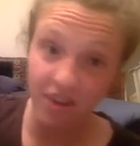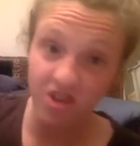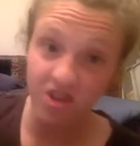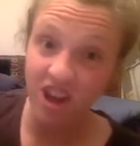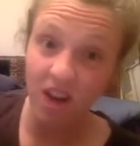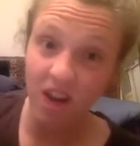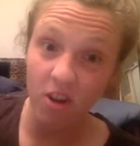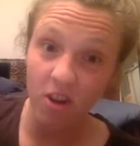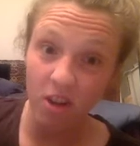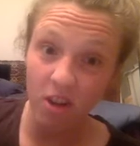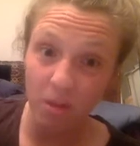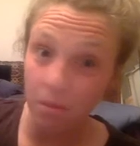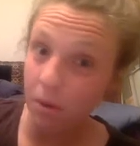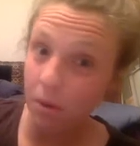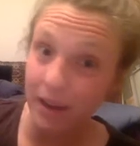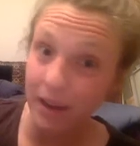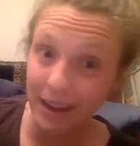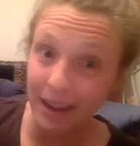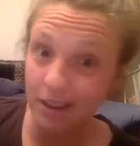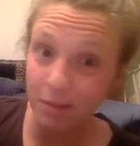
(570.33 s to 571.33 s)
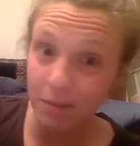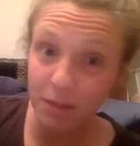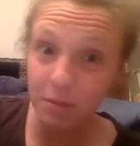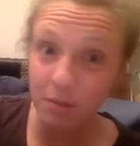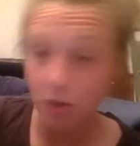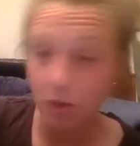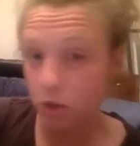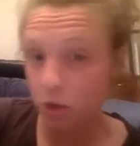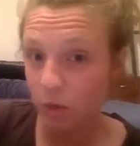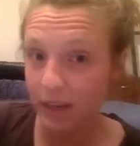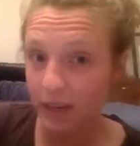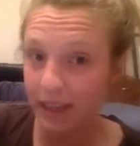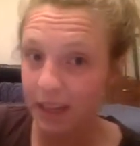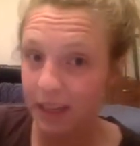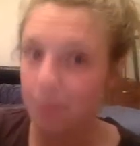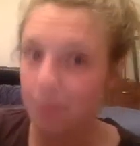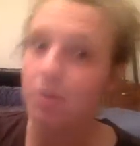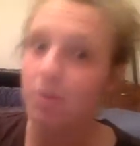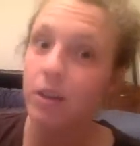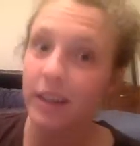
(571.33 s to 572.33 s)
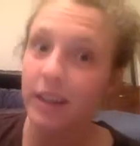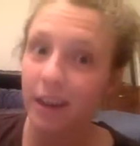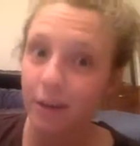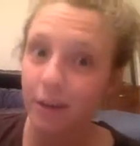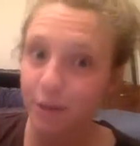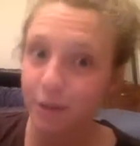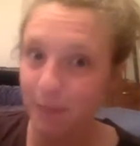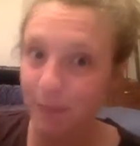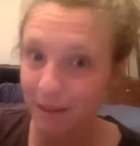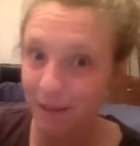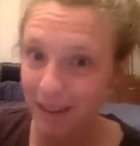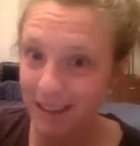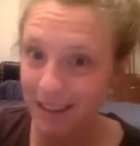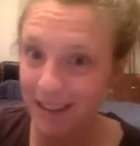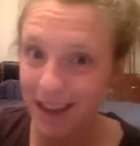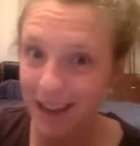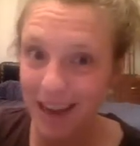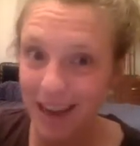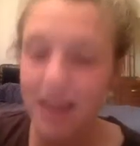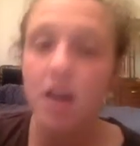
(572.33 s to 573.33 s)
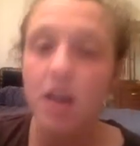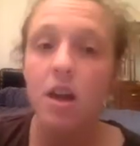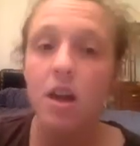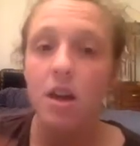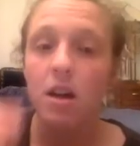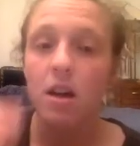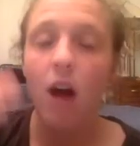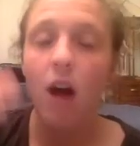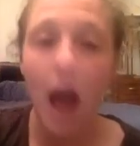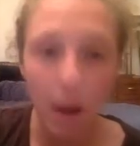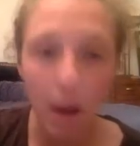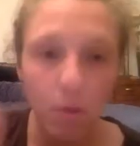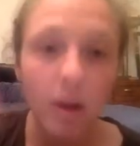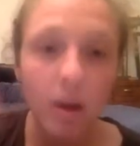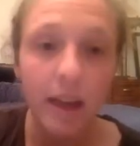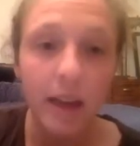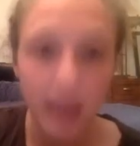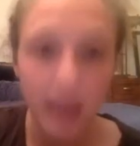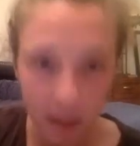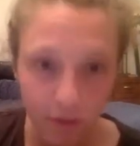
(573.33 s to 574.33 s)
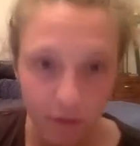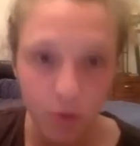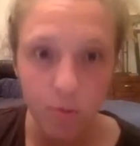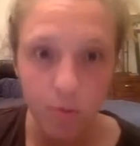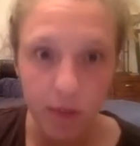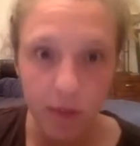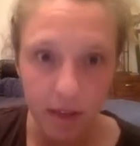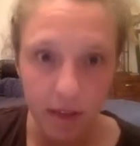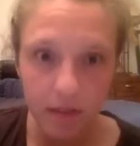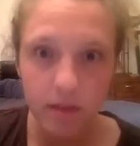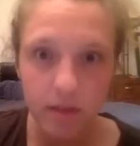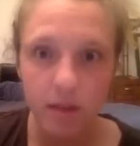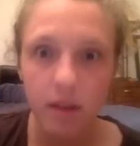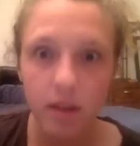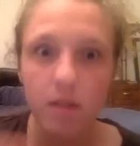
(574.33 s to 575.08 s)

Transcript: out on the board next to me, which is why I keep looking off to my right side. I will give you these.